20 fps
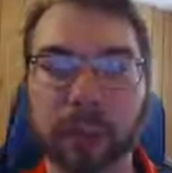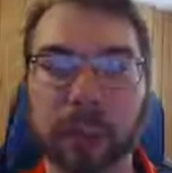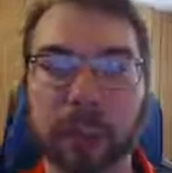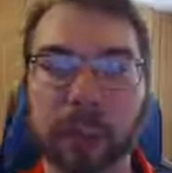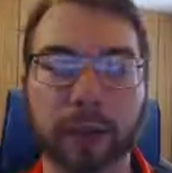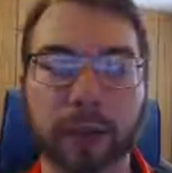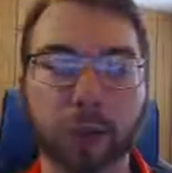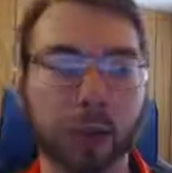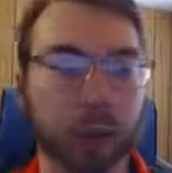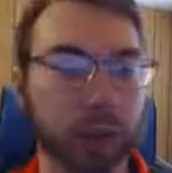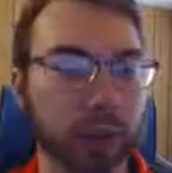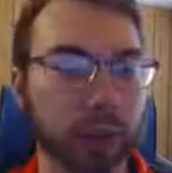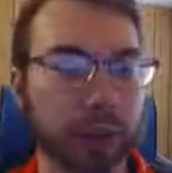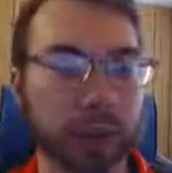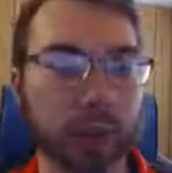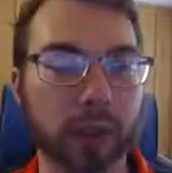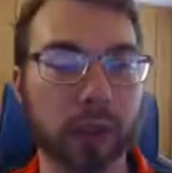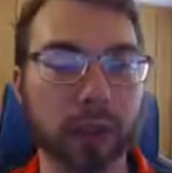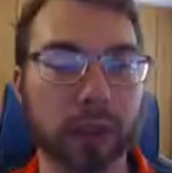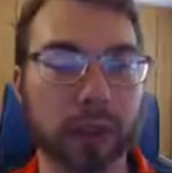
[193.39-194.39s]
Of course, you
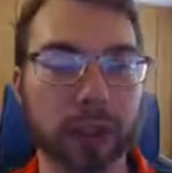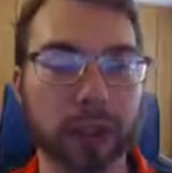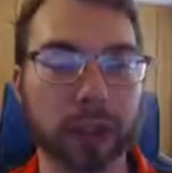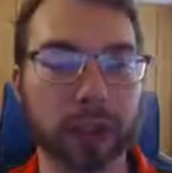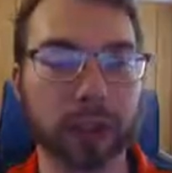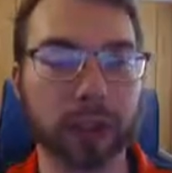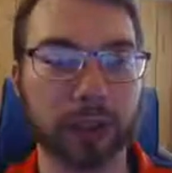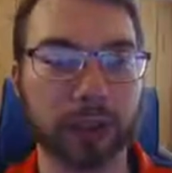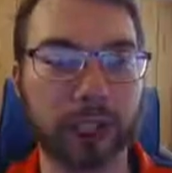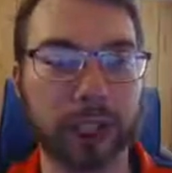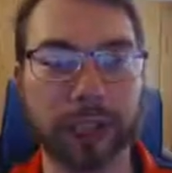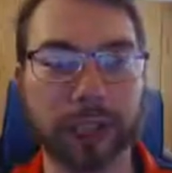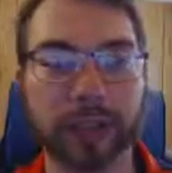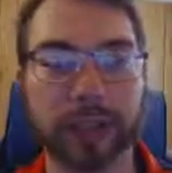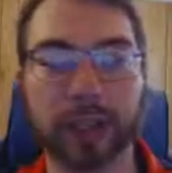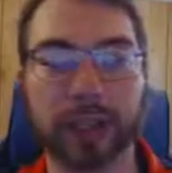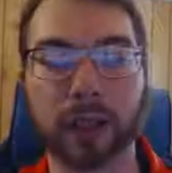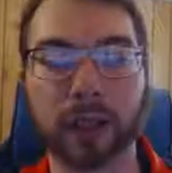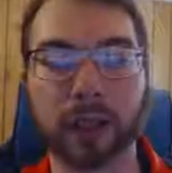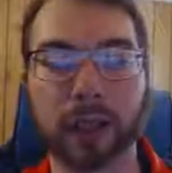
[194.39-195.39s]
don't want to. Your deck's
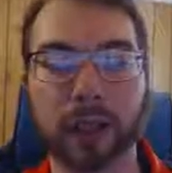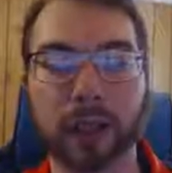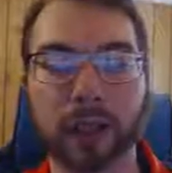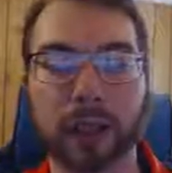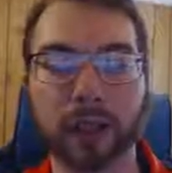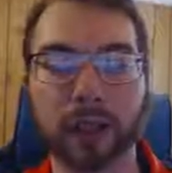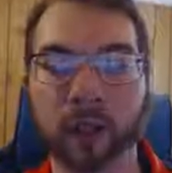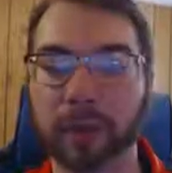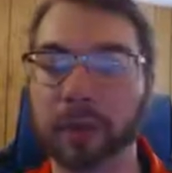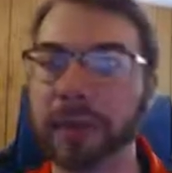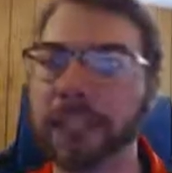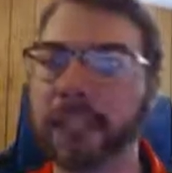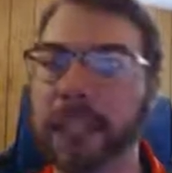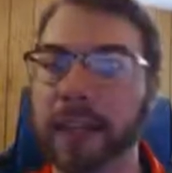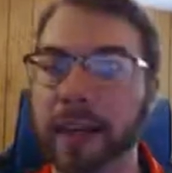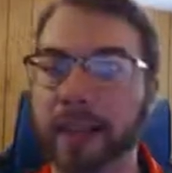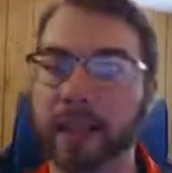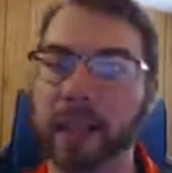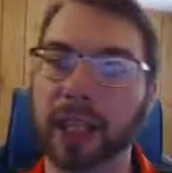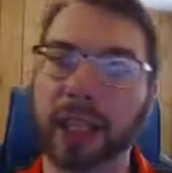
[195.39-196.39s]
not going to be able to beat
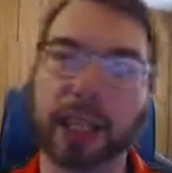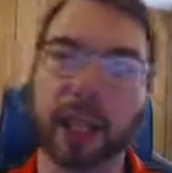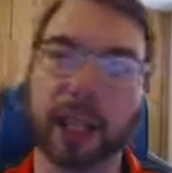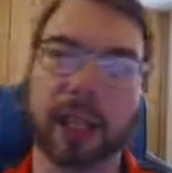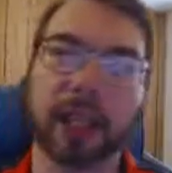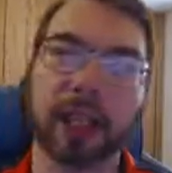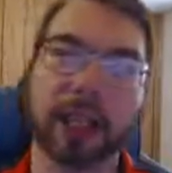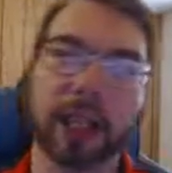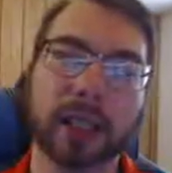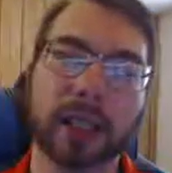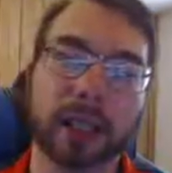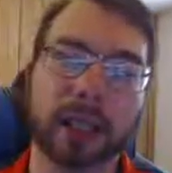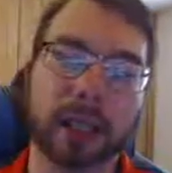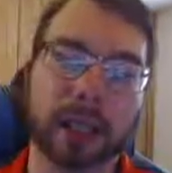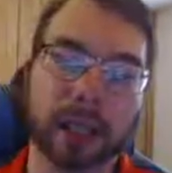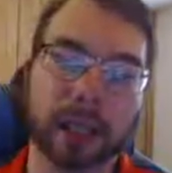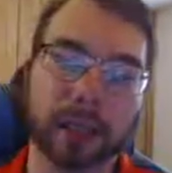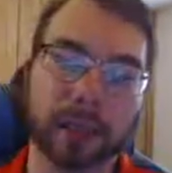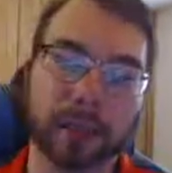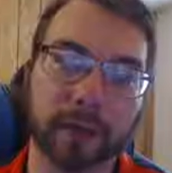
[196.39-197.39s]
everything
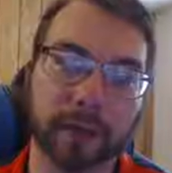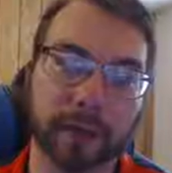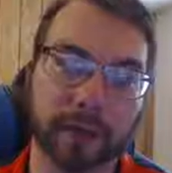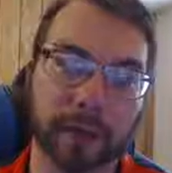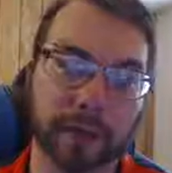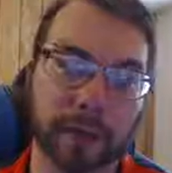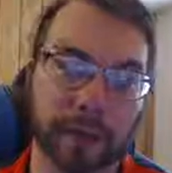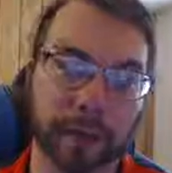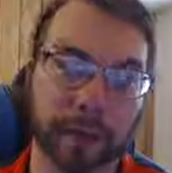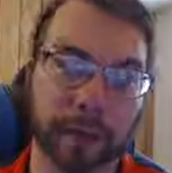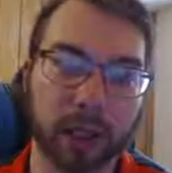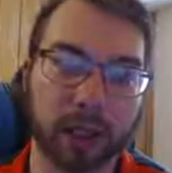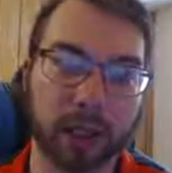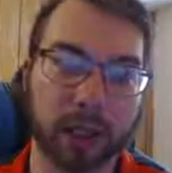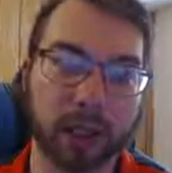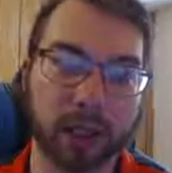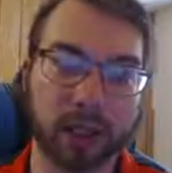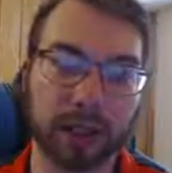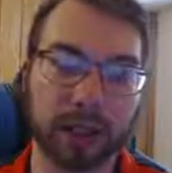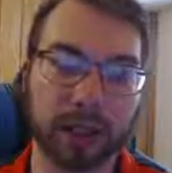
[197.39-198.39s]
for the most part.
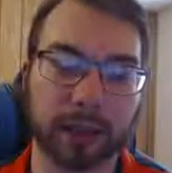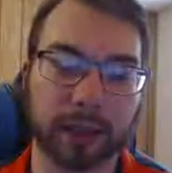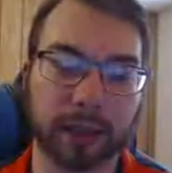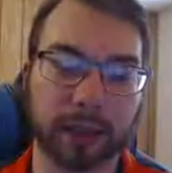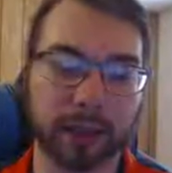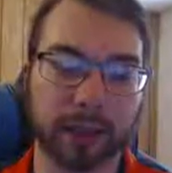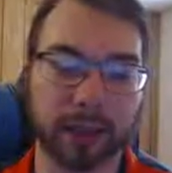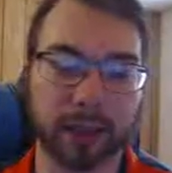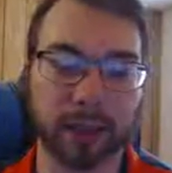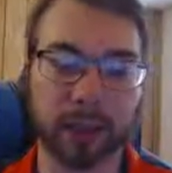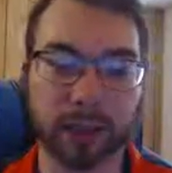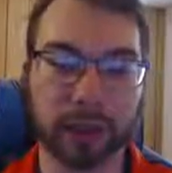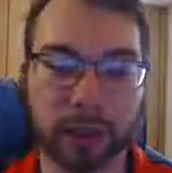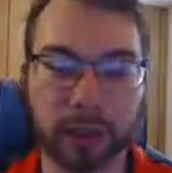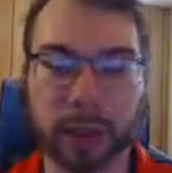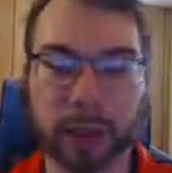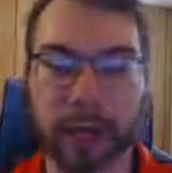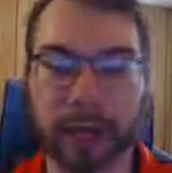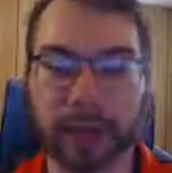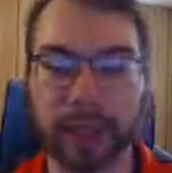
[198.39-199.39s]
Like you'll
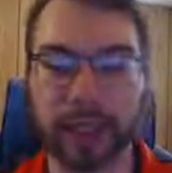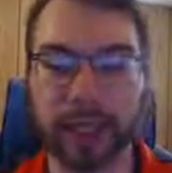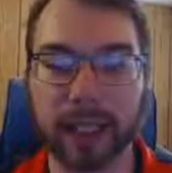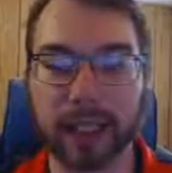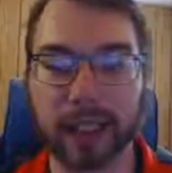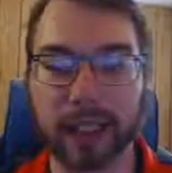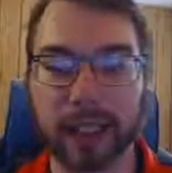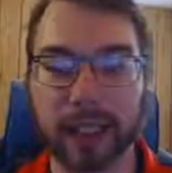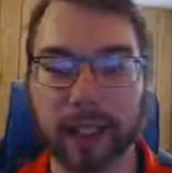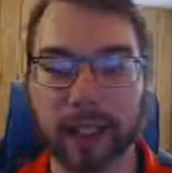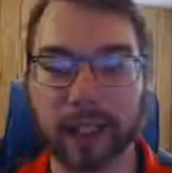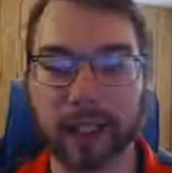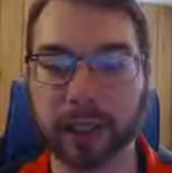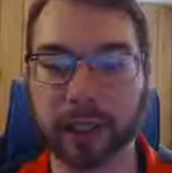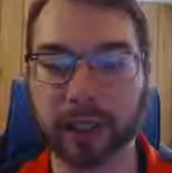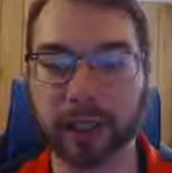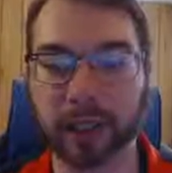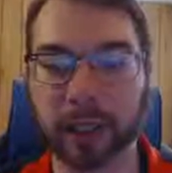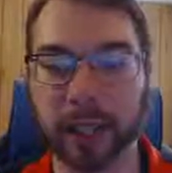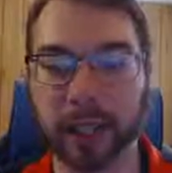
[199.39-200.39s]
have
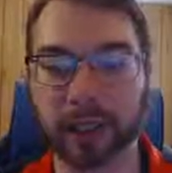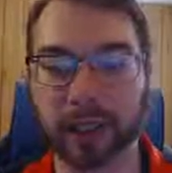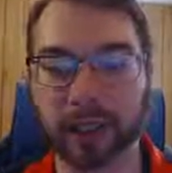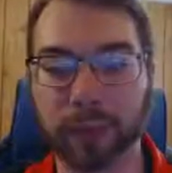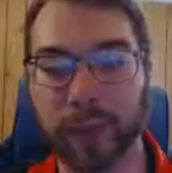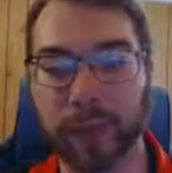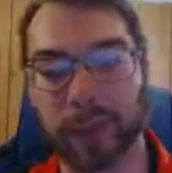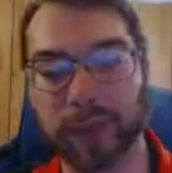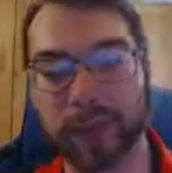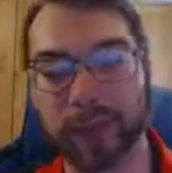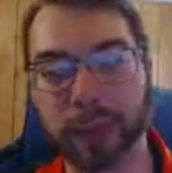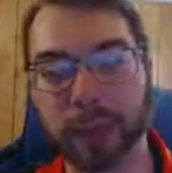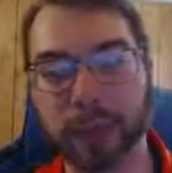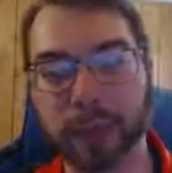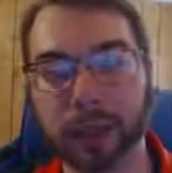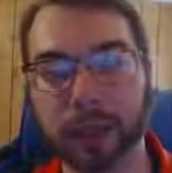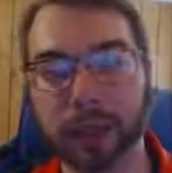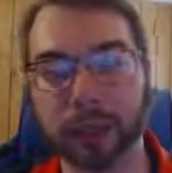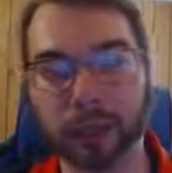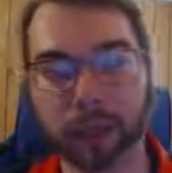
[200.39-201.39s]
a
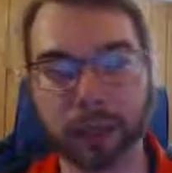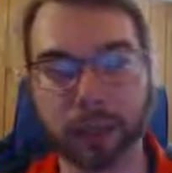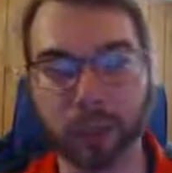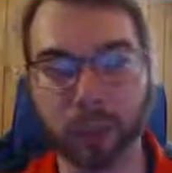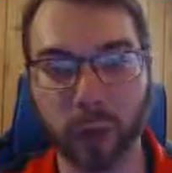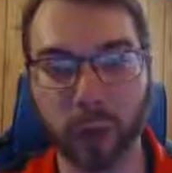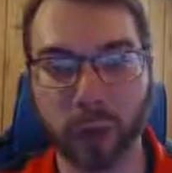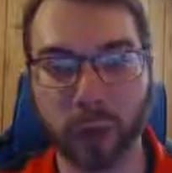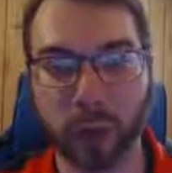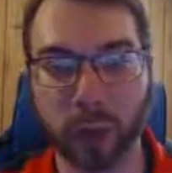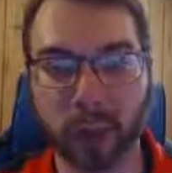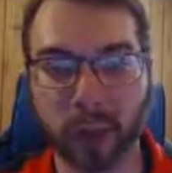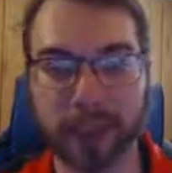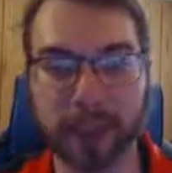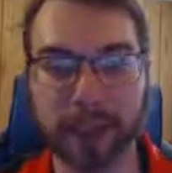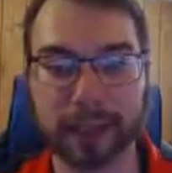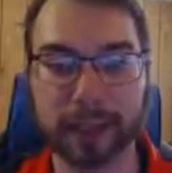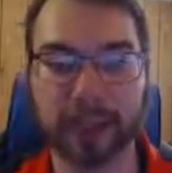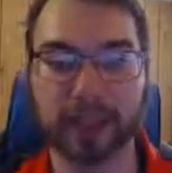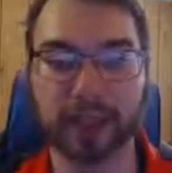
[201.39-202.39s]
possible win
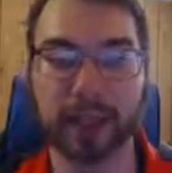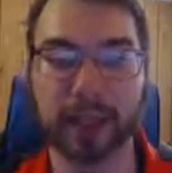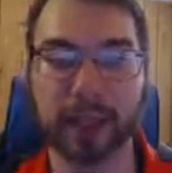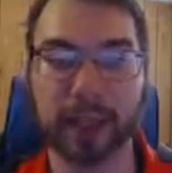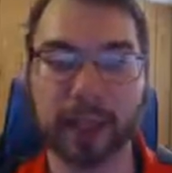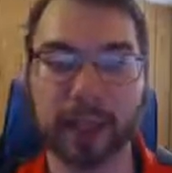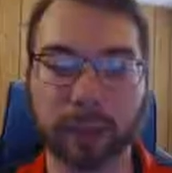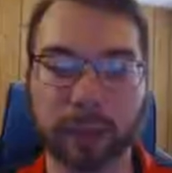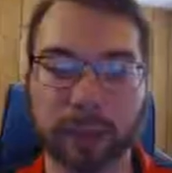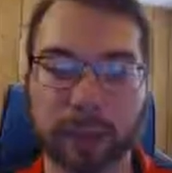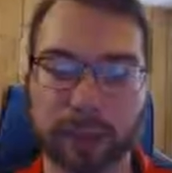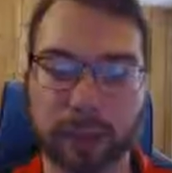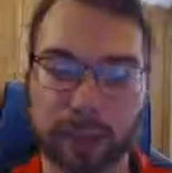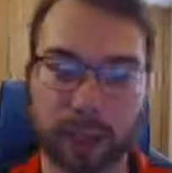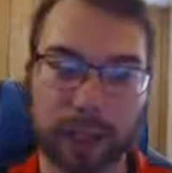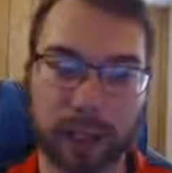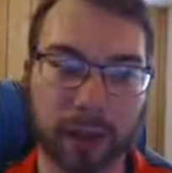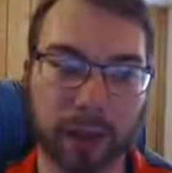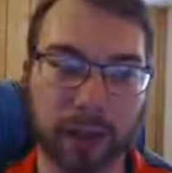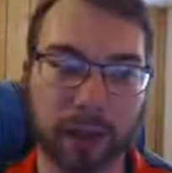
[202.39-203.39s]
against everything depending on
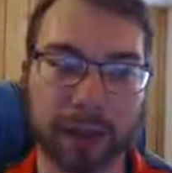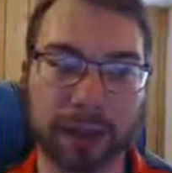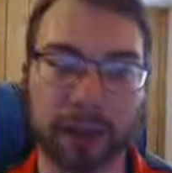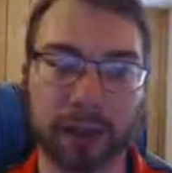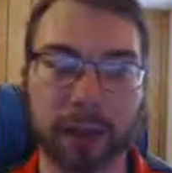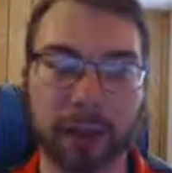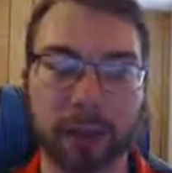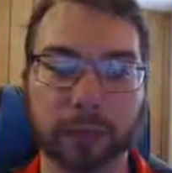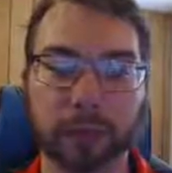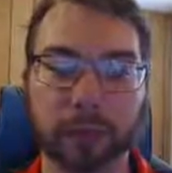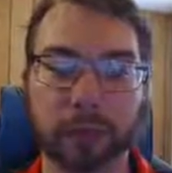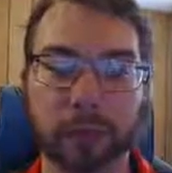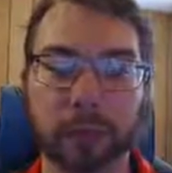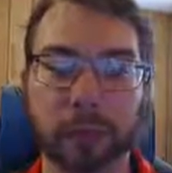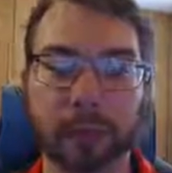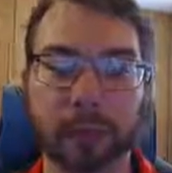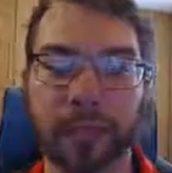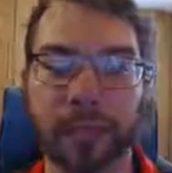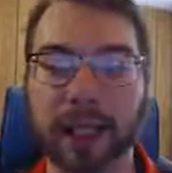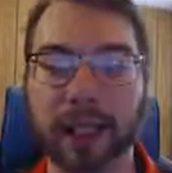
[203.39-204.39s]
how things
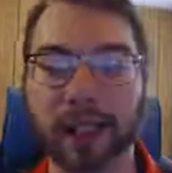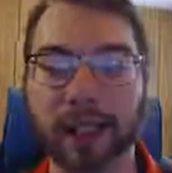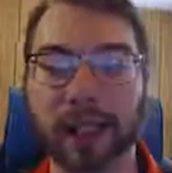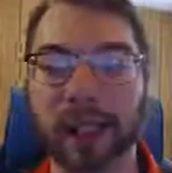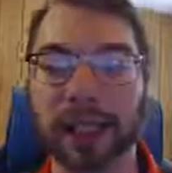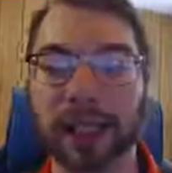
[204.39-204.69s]
play out.